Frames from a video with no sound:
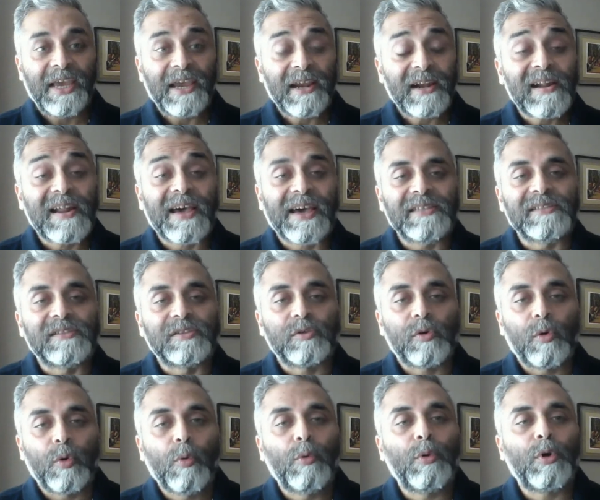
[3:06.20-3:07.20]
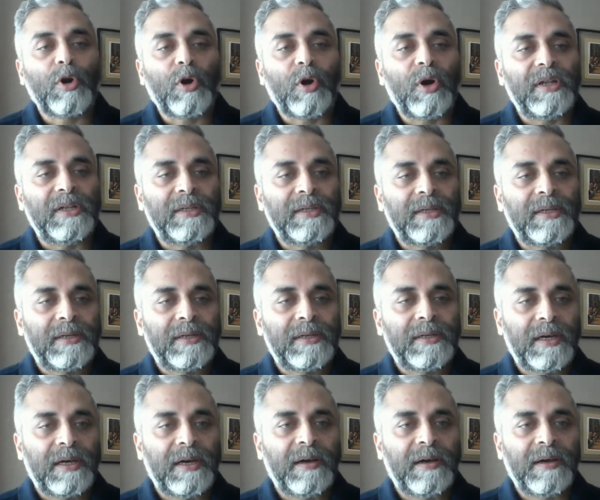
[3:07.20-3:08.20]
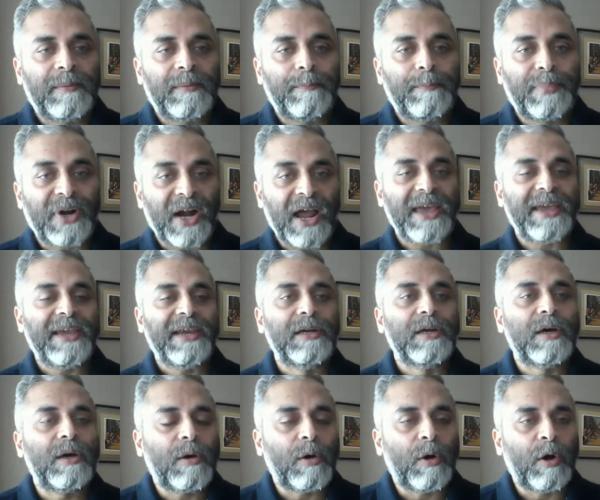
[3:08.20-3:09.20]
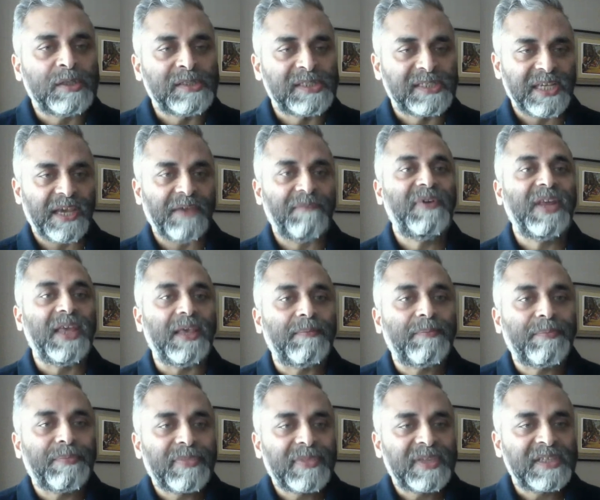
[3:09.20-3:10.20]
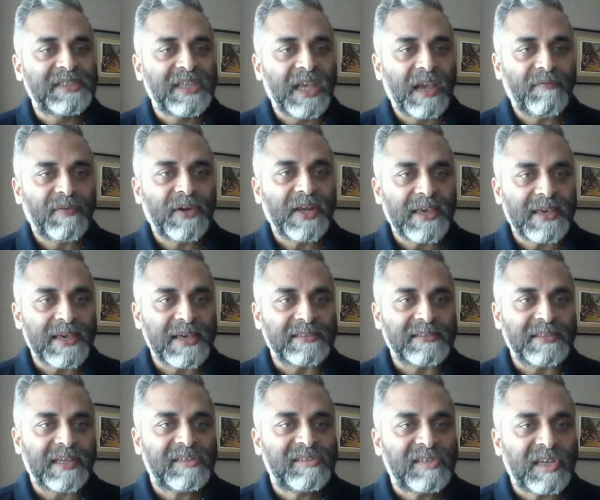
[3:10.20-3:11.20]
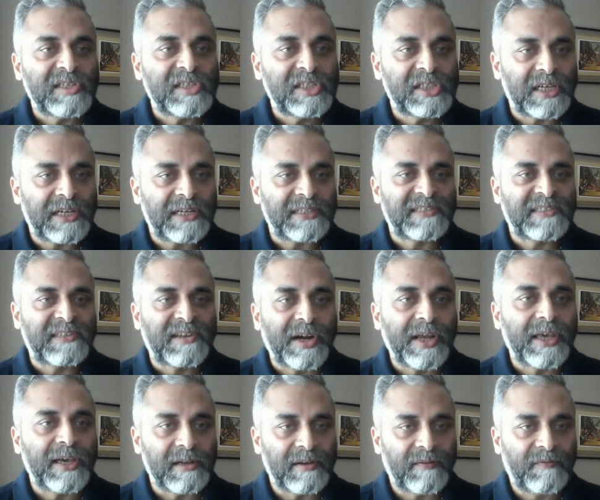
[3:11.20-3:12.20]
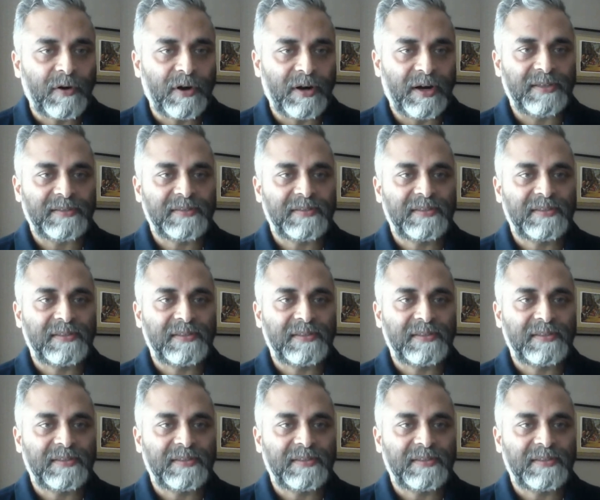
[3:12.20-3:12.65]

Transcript: Airlines overall pride on safety. Safety is essential. It's critical for